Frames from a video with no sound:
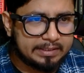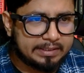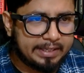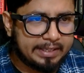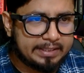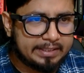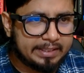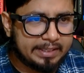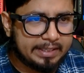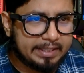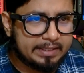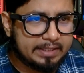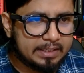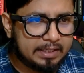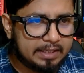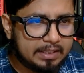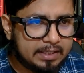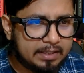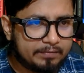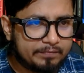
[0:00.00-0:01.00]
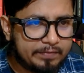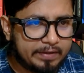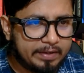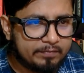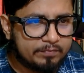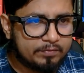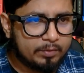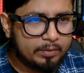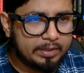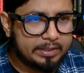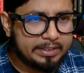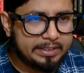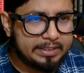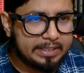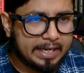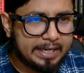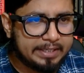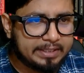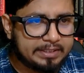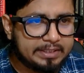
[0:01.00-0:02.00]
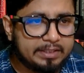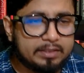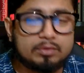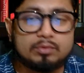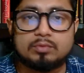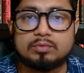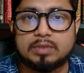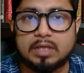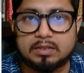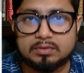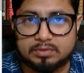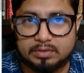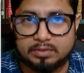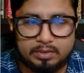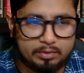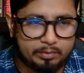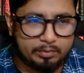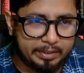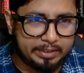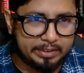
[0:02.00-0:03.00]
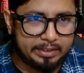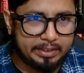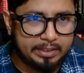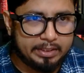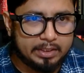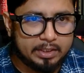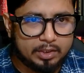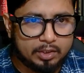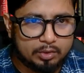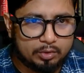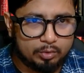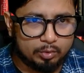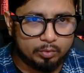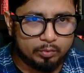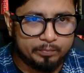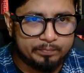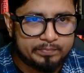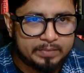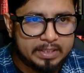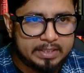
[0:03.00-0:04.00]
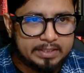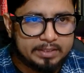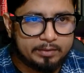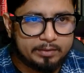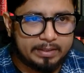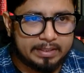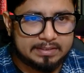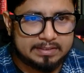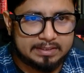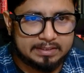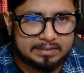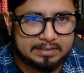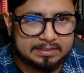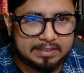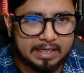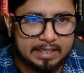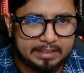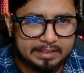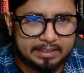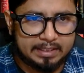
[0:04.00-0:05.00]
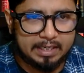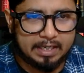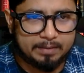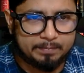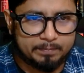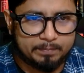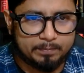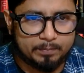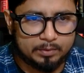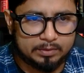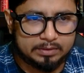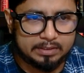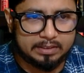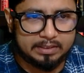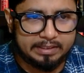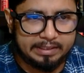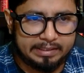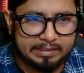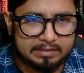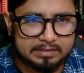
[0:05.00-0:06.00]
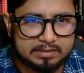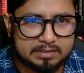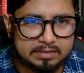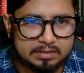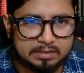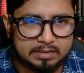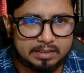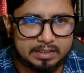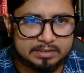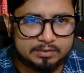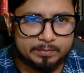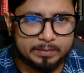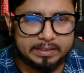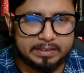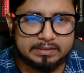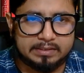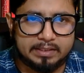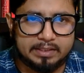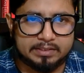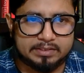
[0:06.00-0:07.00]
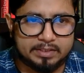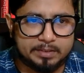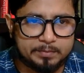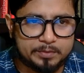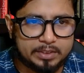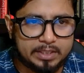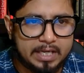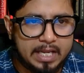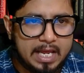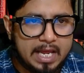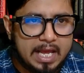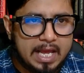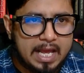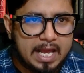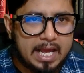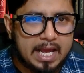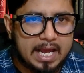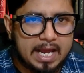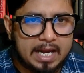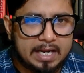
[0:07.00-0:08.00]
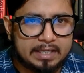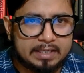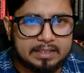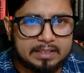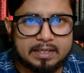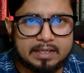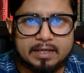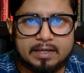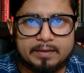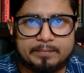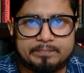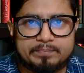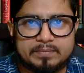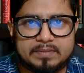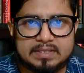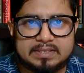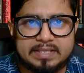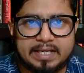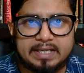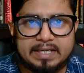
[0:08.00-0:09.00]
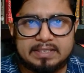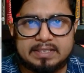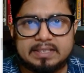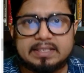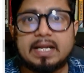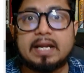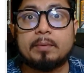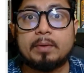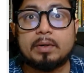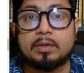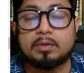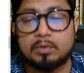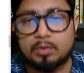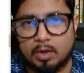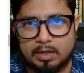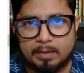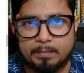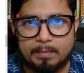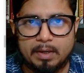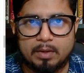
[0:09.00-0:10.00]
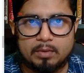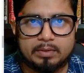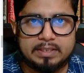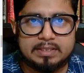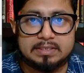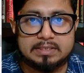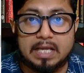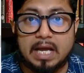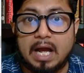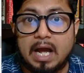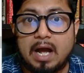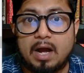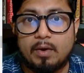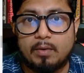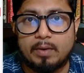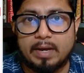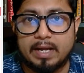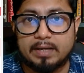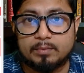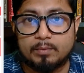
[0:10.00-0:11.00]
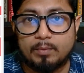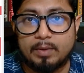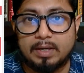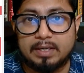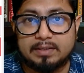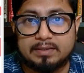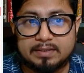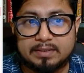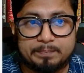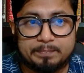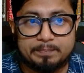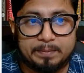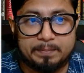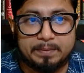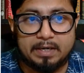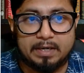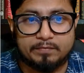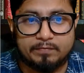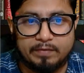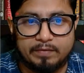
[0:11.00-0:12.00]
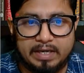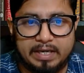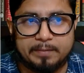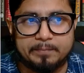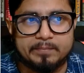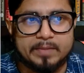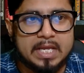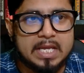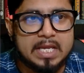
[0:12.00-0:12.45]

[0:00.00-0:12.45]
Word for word: dated uh, february 19 2020 2 you can see this article i'll put the links as well in the description and uh, the second thing that i want to talk about is how and what people are feeling